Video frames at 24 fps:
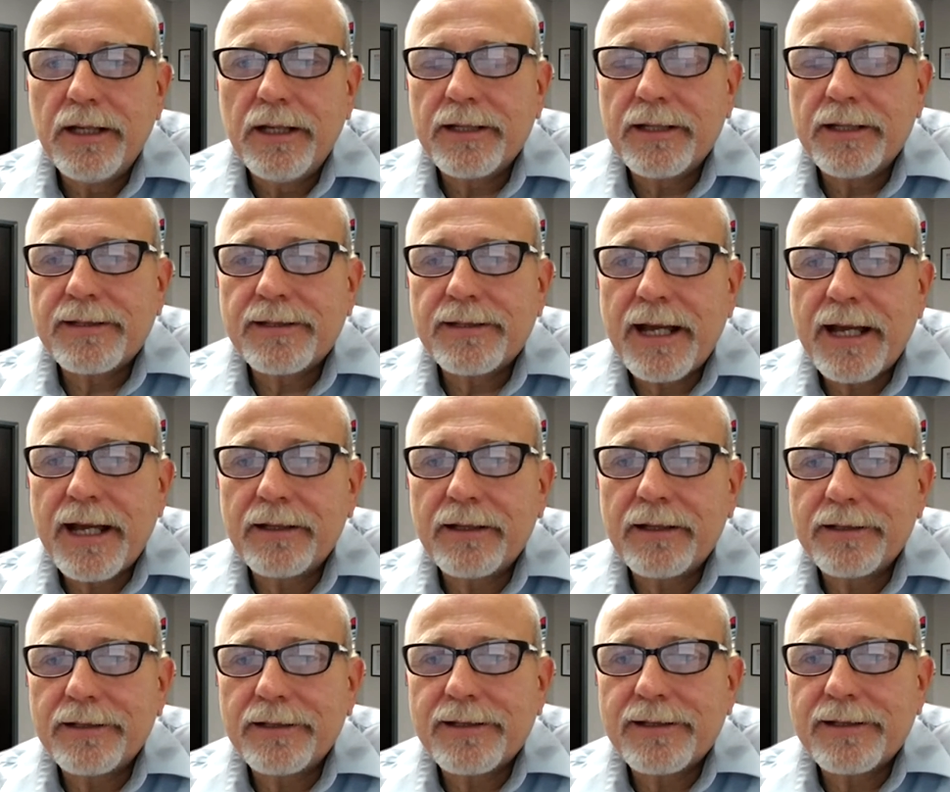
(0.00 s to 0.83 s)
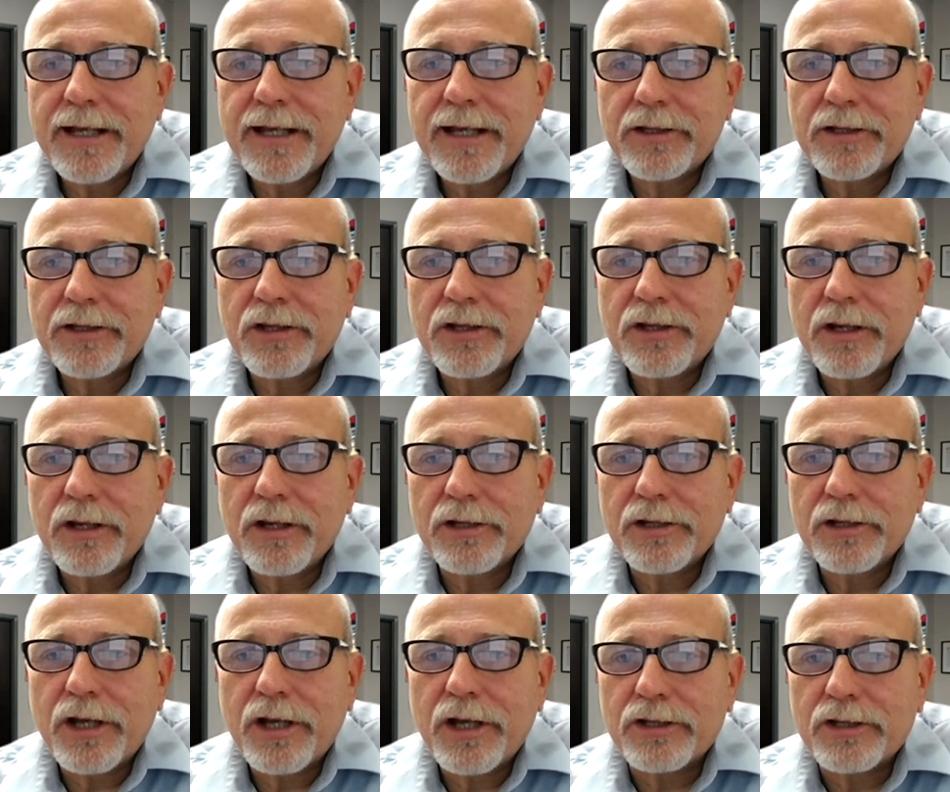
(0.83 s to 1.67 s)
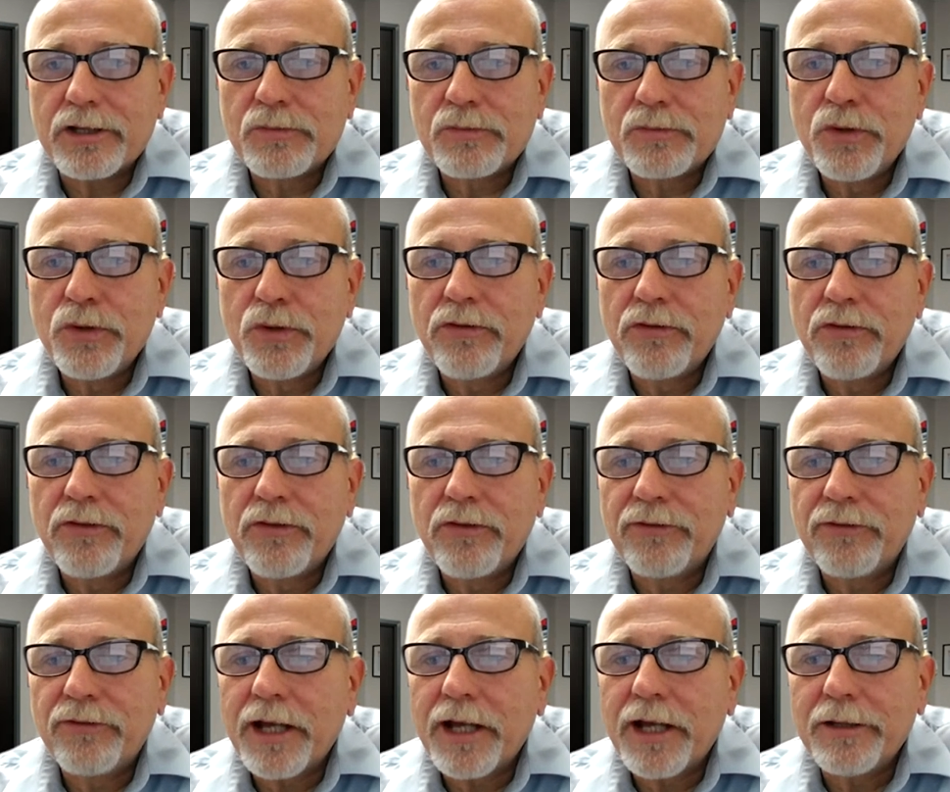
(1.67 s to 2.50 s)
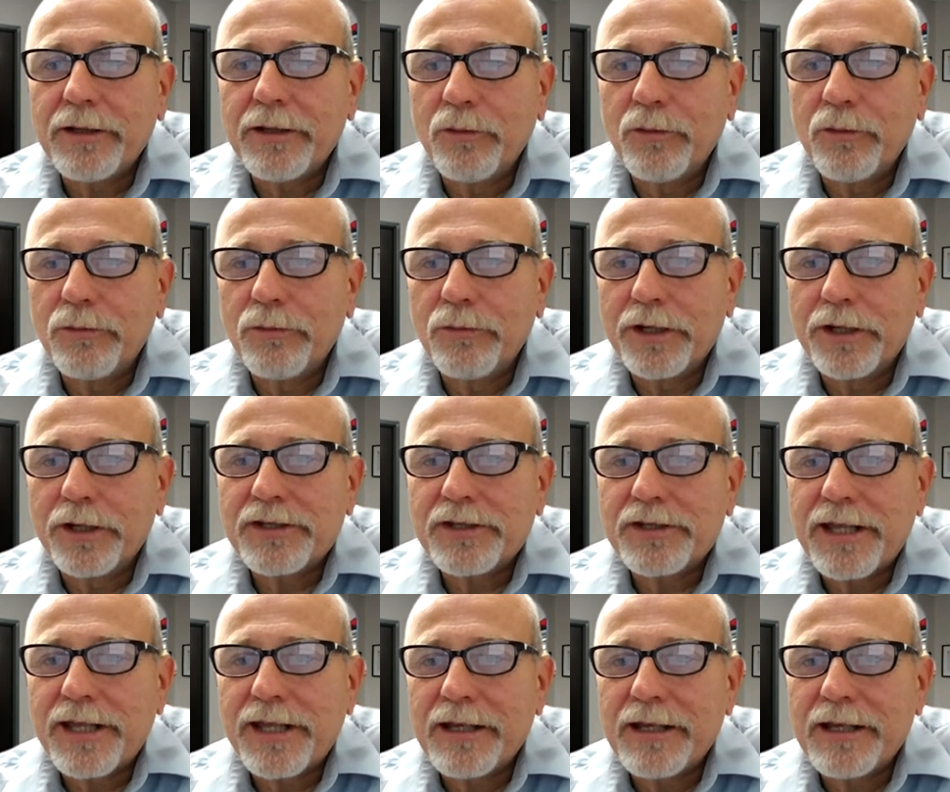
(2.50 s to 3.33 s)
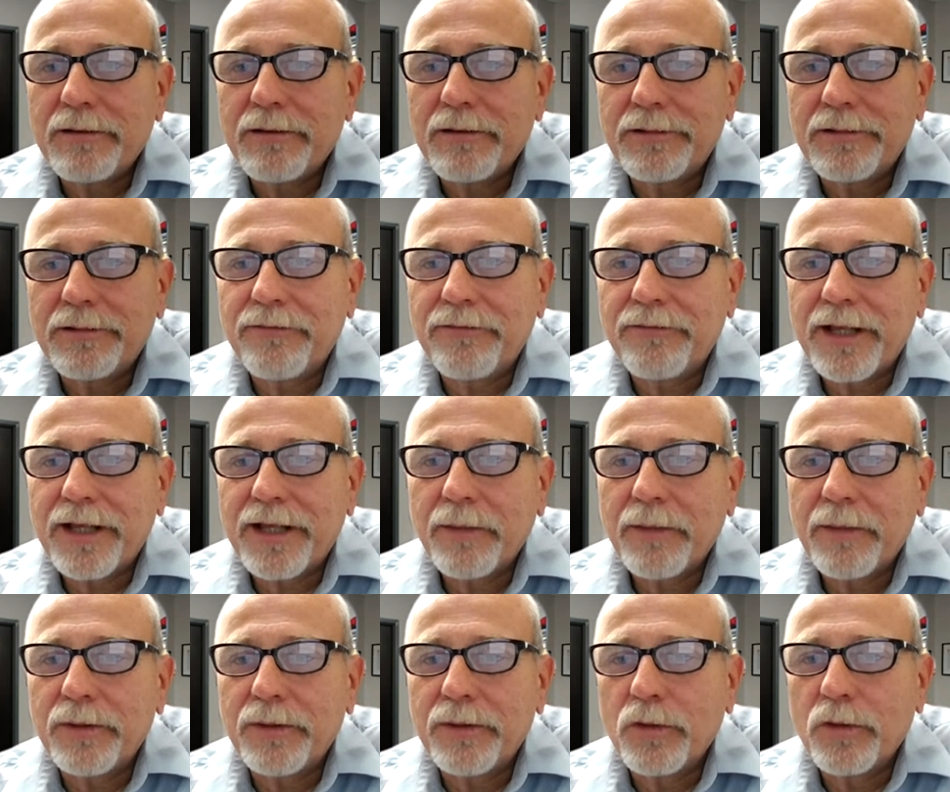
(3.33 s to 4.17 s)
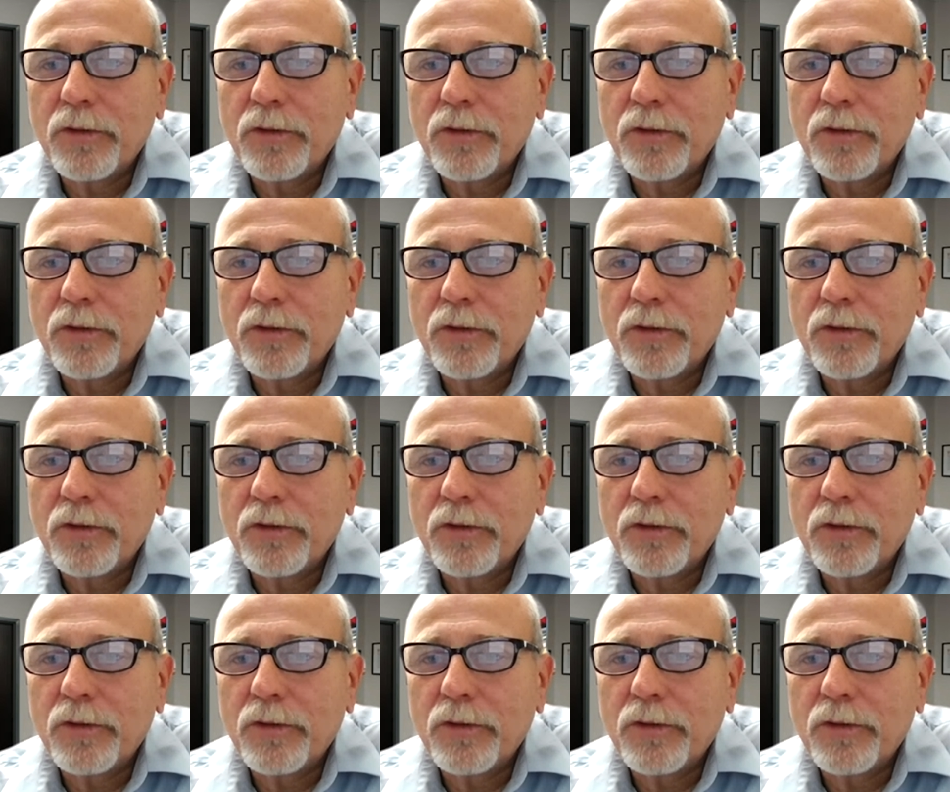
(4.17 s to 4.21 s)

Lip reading: it's not a smooth flight once they develop,